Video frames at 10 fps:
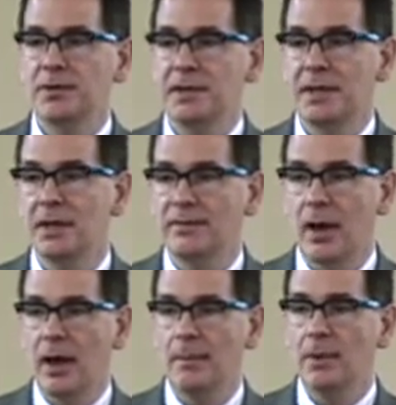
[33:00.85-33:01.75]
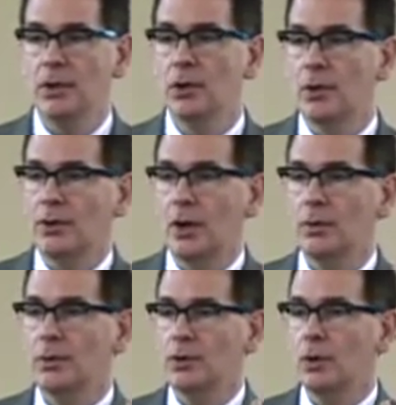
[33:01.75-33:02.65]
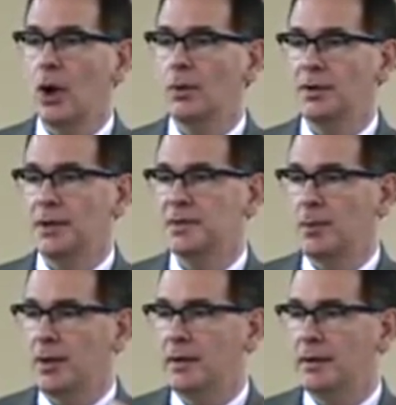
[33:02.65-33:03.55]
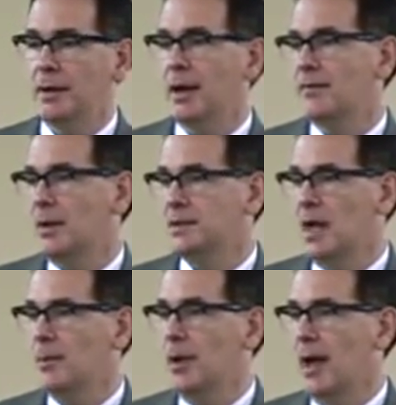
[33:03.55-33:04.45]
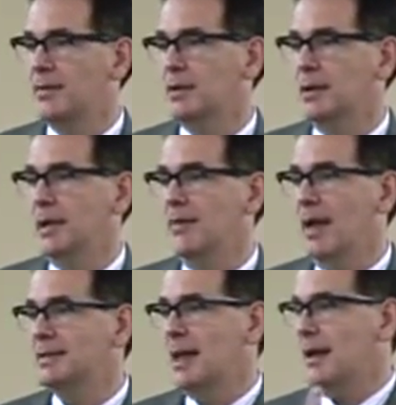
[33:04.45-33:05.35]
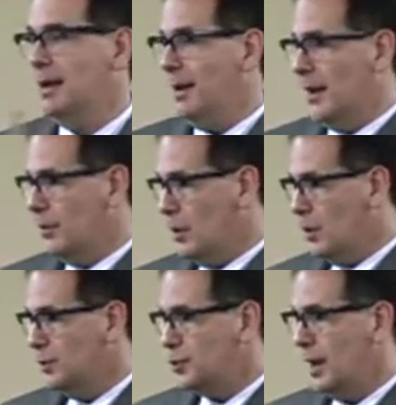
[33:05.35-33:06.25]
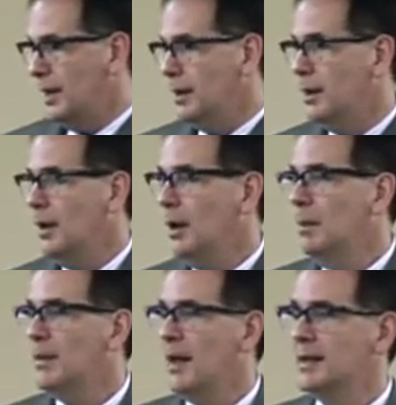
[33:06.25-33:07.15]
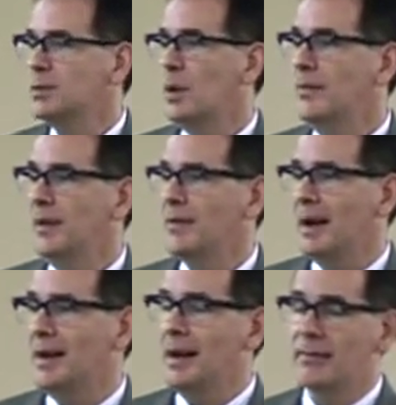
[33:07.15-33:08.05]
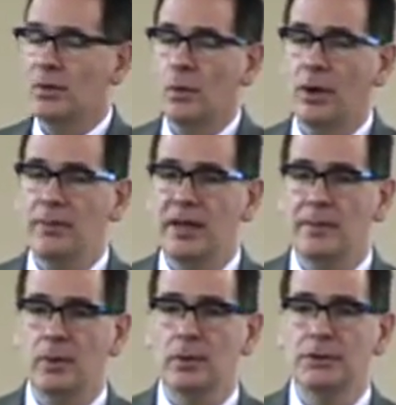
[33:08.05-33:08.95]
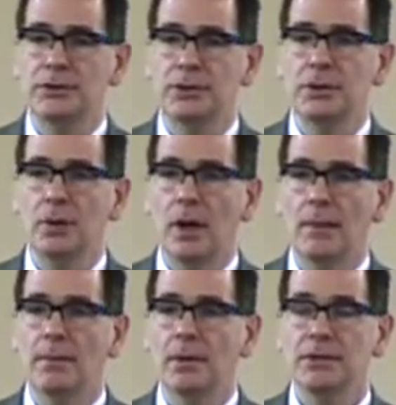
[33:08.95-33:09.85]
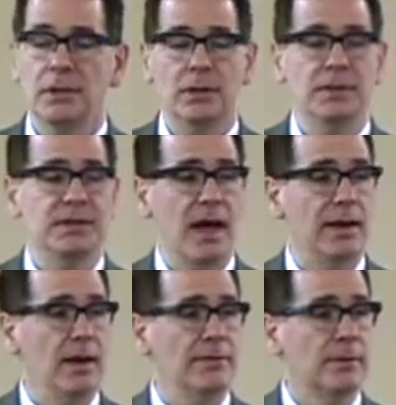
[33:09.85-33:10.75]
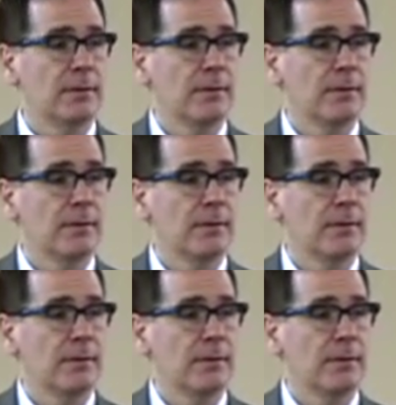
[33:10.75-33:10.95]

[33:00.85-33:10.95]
to give up your own discipline, like, for example, ethically. And that's like another whole training, but that's one thing that I never want people to lose sight of,